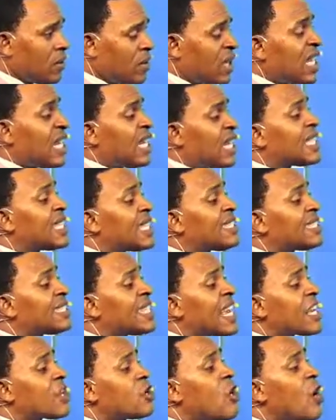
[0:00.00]
He said,
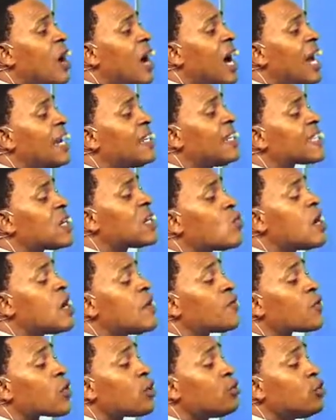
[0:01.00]
take your eyes away
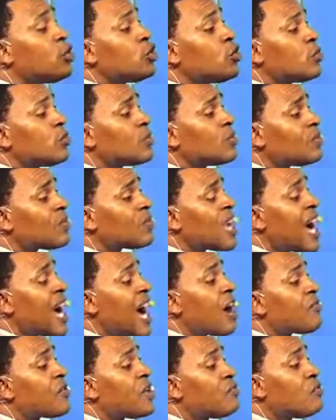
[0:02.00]
from you
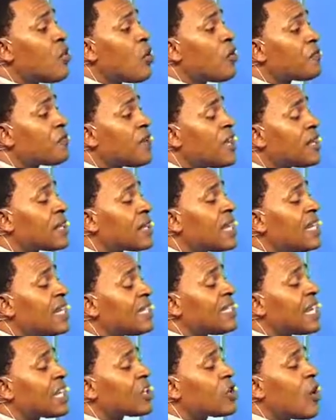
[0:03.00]
having more faith,
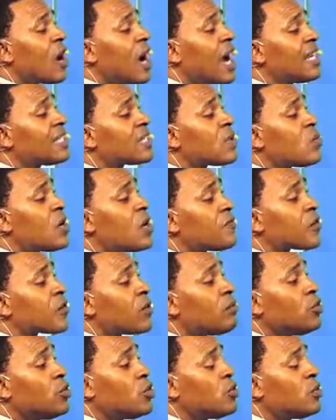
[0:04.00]
take your eyes away from
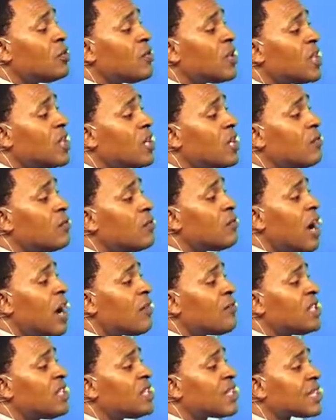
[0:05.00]
you
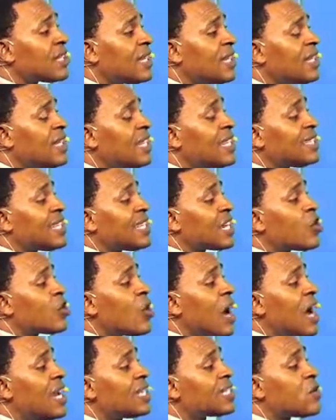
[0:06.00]
having sin, take your
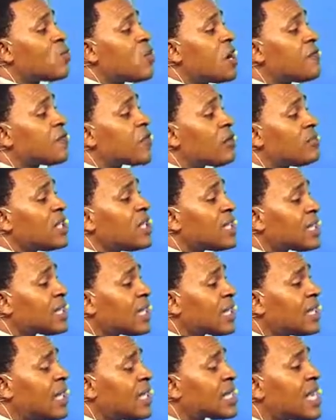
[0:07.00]
eyes away from the
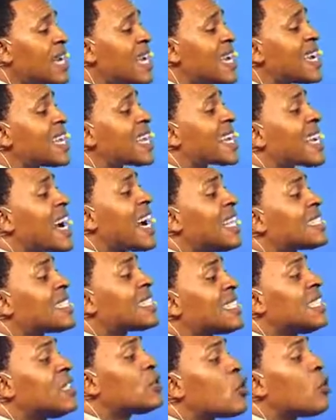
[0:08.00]
sickness, cast
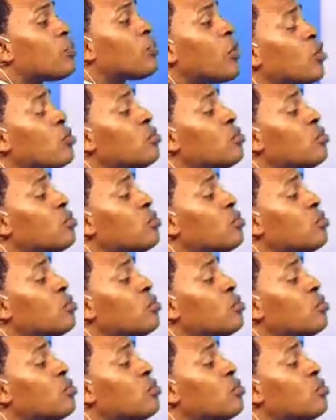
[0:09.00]
it upon